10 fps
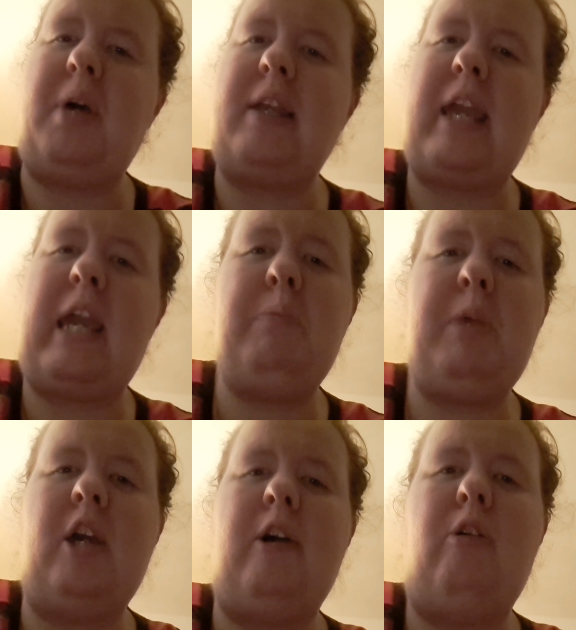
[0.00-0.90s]
But
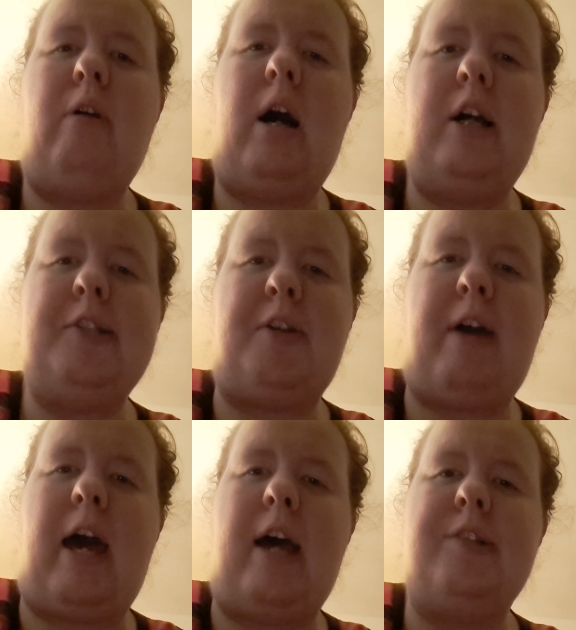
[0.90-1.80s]
Cameo also
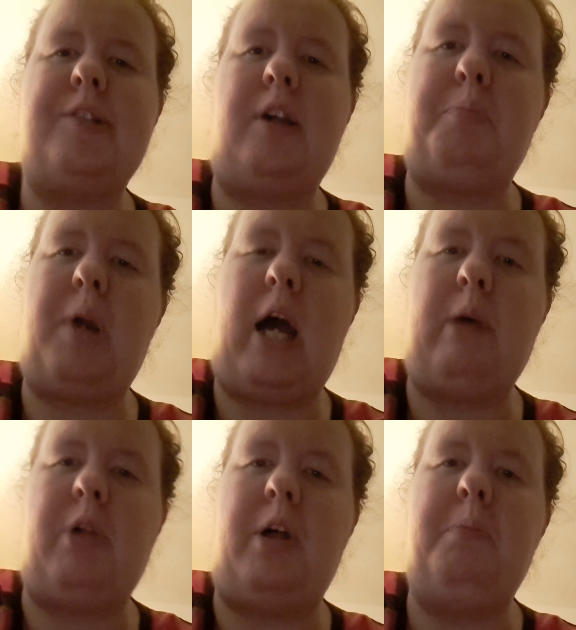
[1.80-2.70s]
has a
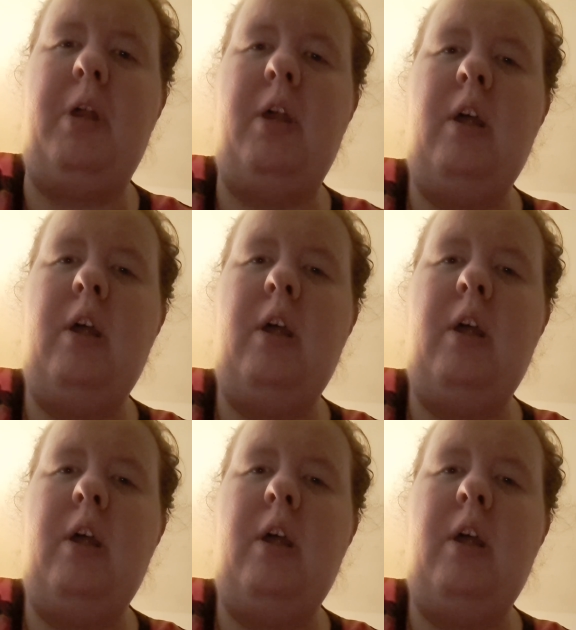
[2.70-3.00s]
problem